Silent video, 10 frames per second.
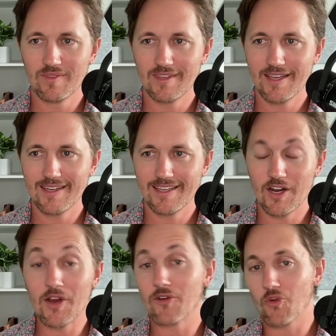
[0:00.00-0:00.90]

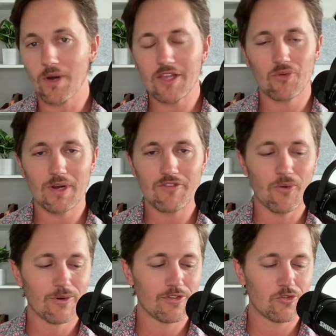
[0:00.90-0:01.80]
here in
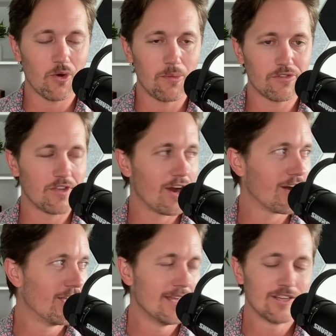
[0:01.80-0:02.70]
2024, since we're almost there,